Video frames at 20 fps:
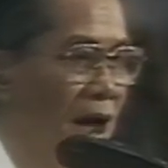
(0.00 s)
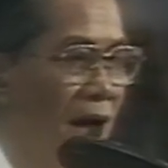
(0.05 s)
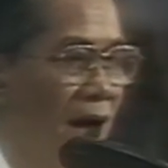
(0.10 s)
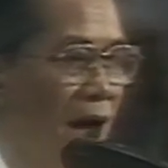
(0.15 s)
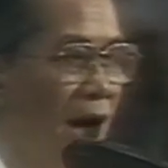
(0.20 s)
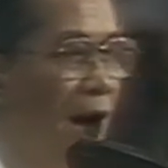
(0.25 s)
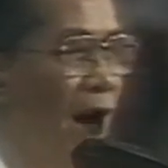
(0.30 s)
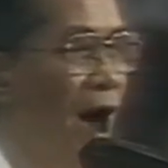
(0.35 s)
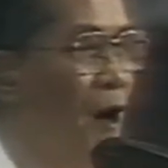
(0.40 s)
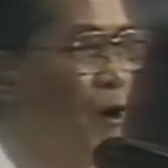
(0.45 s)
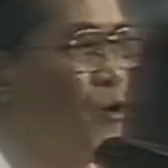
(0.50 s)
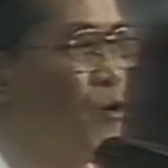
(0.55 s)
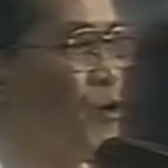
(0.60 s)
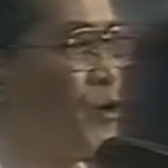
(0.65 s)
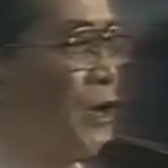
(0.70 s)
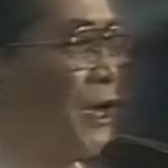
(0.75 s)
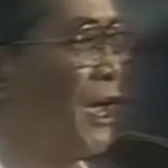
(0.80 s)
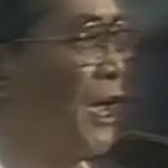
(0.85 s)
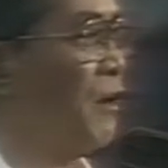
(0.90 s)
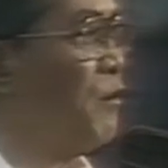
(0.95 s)
How
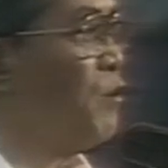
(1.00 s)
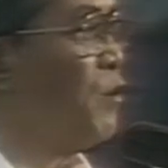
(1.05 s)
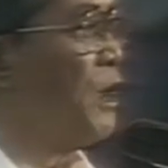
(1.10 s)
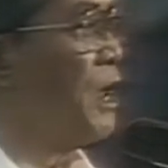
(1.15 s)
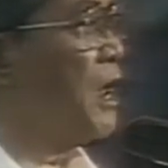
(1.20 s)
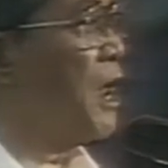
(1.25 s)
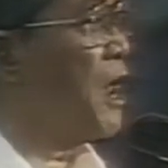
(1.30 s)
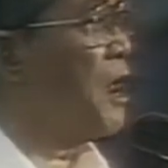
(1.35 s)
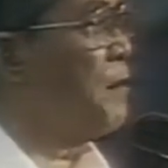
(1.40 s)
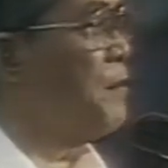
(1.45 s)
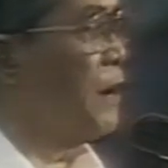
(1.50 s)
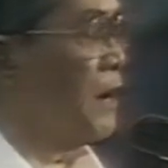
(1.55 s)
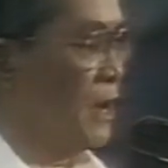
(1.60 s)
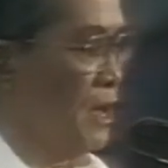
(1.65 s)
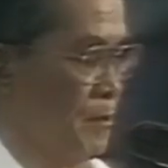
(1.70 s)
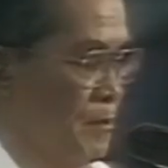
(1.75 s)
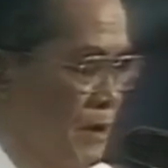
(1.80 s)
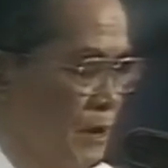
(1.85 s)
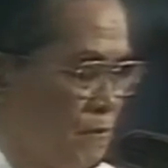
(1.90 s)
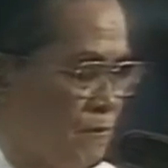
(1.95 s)
can we ever,
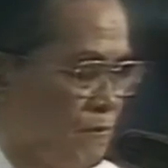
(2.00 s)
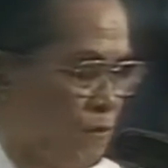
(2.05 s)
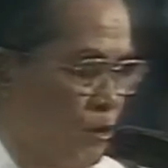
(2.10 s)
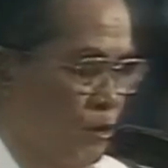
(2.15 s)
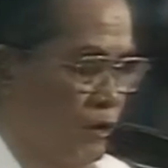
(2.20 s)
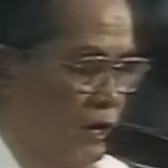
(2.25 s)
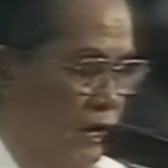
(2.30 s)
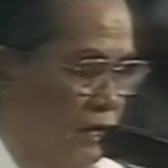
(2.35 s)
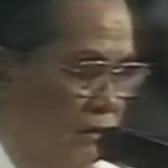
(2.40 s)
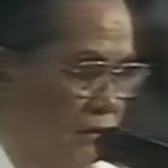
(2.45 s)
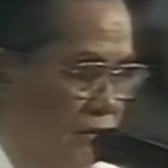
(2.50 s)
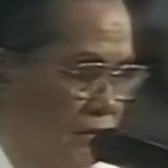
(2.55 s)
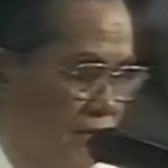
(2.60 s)
ever forget